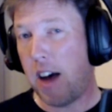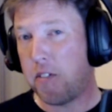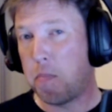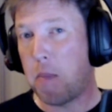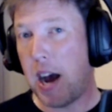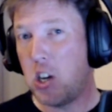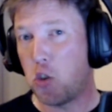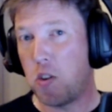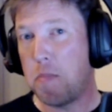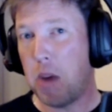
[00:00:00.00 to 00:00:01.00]
a
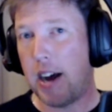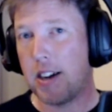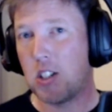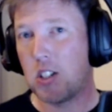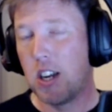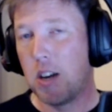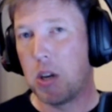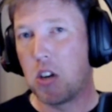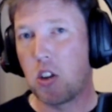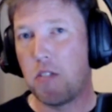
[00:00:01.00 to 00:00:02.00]
major impact,
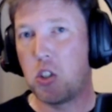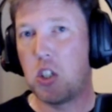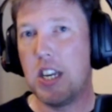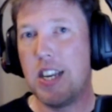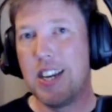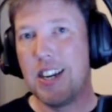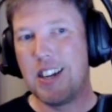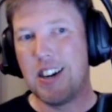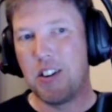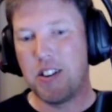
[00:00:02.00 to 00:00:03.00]
because obviously,
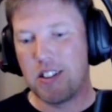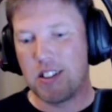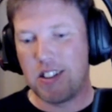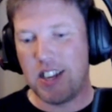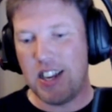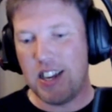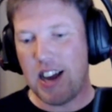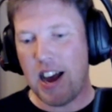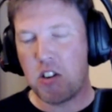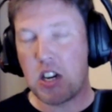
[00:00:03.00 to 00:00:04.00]
the
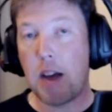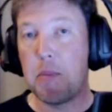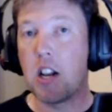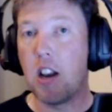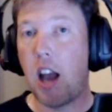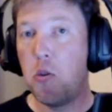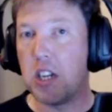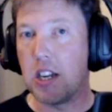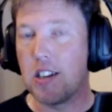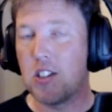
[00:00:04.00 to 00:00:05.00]
aerodynamic
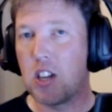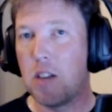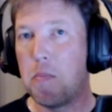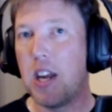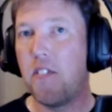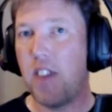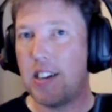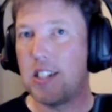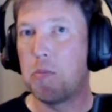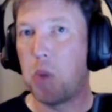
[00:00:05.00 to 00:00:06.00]
loadings can be
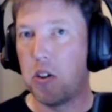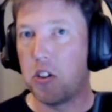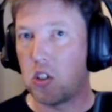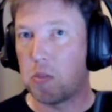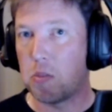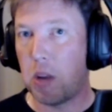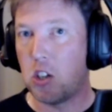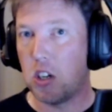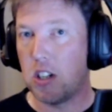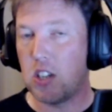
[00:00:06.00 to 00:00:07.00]
affected by the
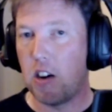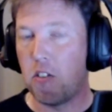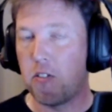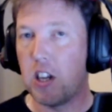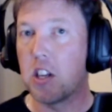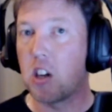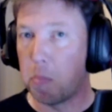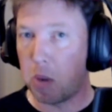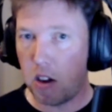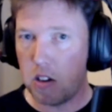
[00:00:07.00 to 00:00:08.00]
suspension itself and the
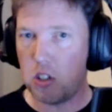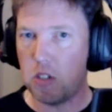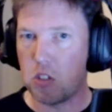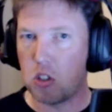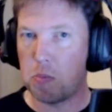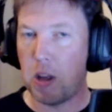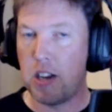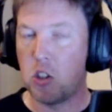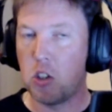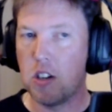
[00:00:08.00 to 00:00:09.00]
compliance of the
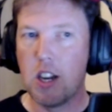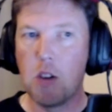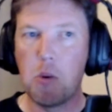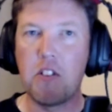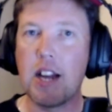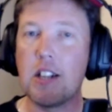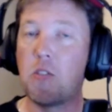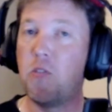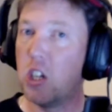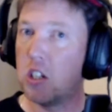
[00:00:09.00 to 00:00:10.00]
suspension, whether that's
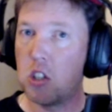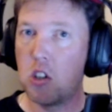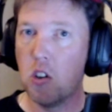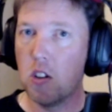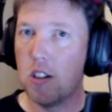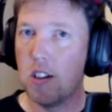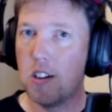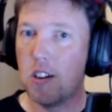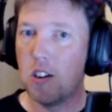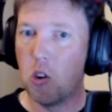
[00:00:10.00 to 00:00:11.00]
vertical
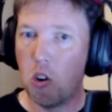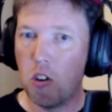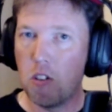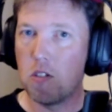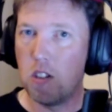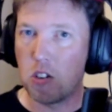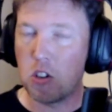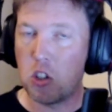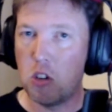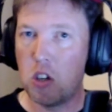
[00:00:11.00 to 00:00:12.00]
or
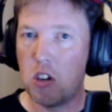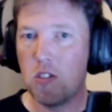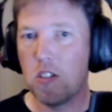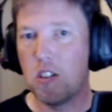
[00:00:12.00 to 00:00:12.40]
longitudinal,